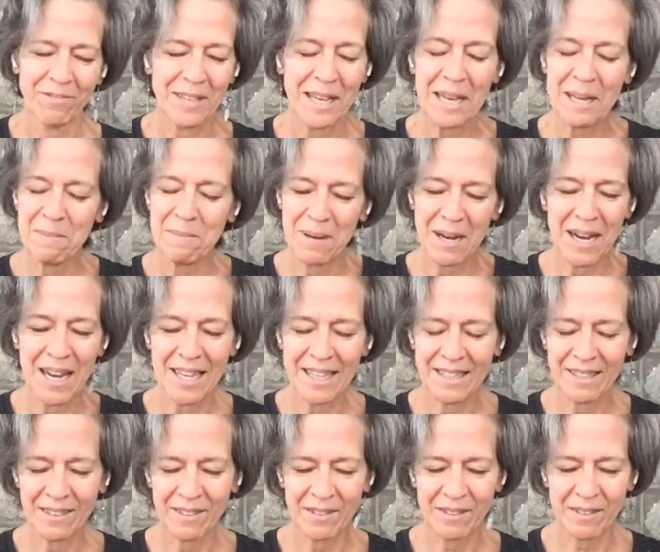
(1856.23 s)
fed by
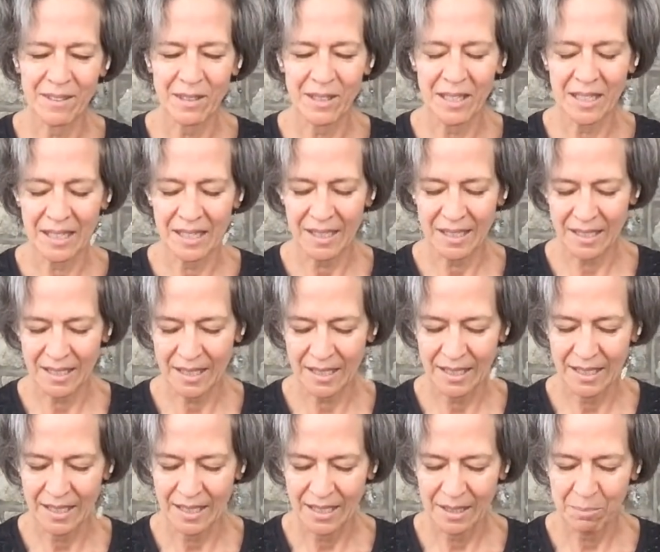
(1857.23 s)
this
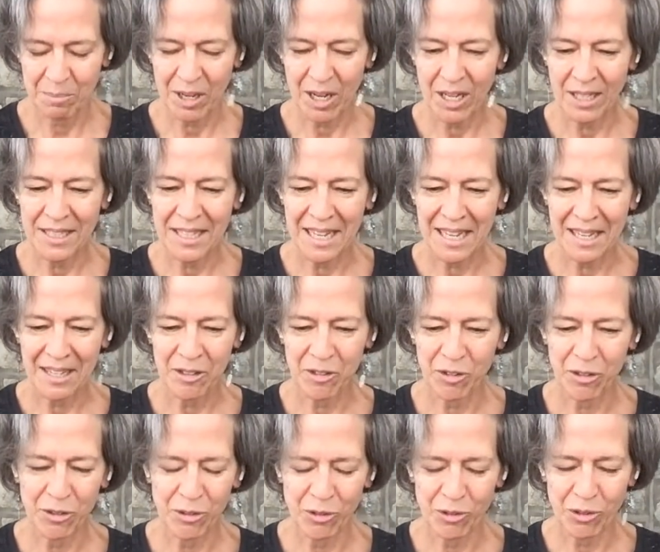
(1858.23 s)

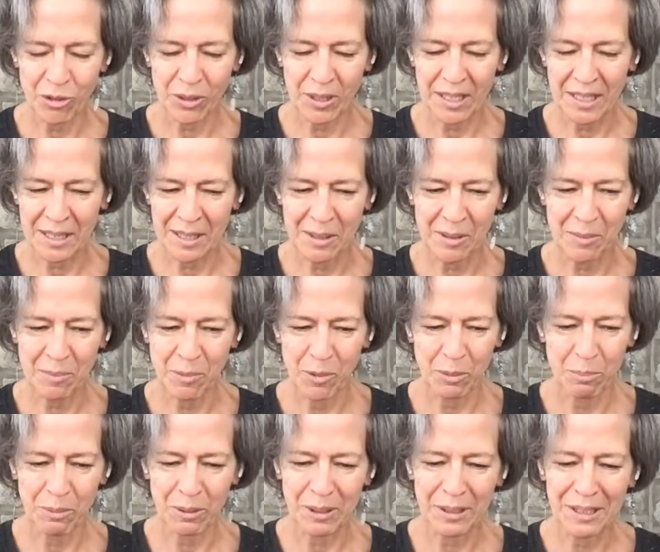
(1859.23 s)
podcast, usually a
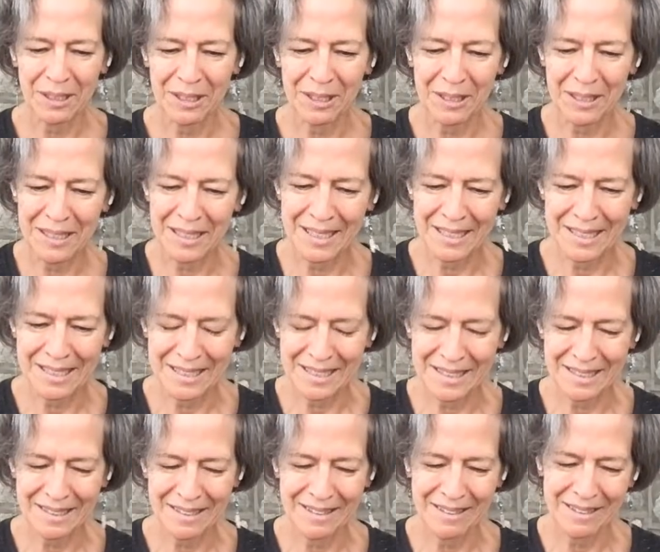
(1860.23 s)
more politically
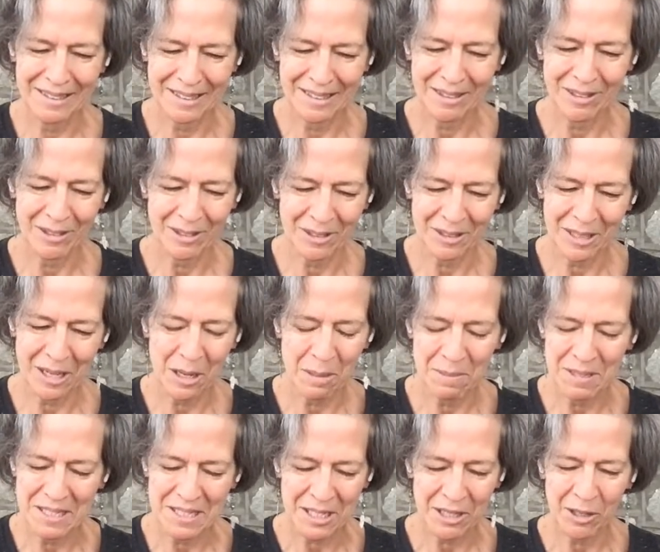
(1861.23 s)

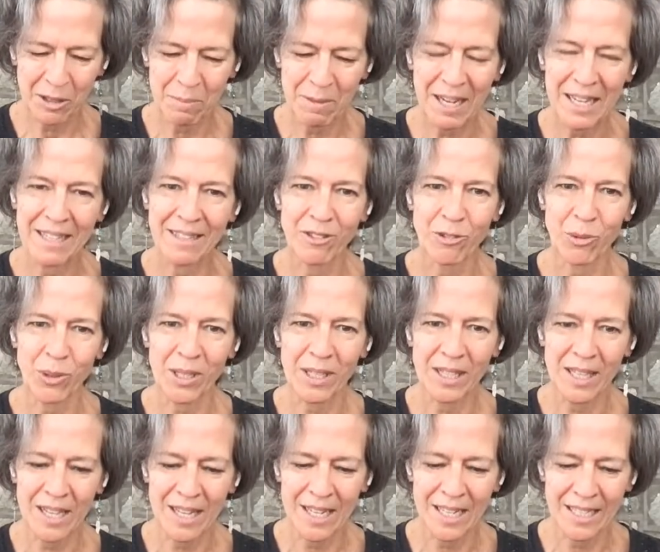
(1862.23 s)
commentary by Ezra
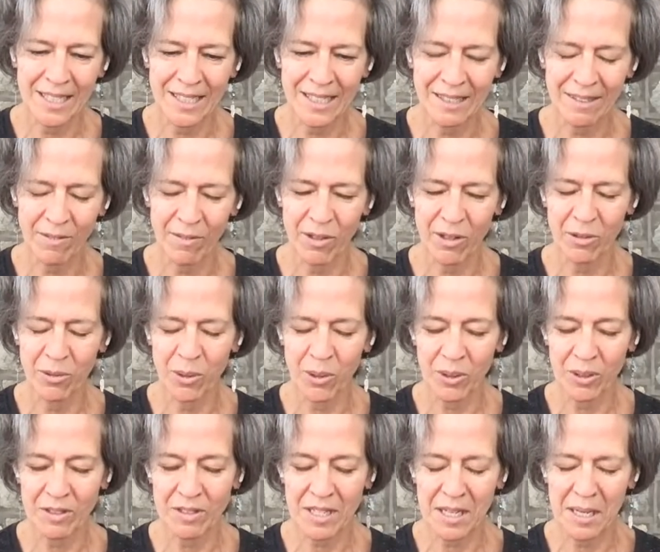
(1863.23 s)
Klein of the New
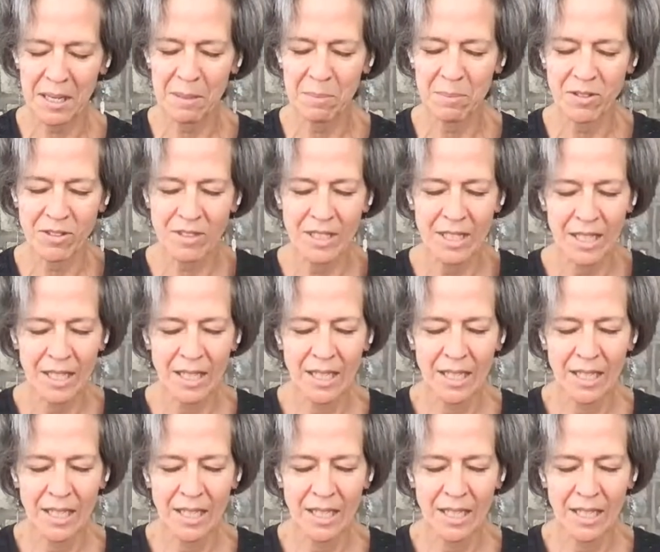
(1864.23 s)
York Times.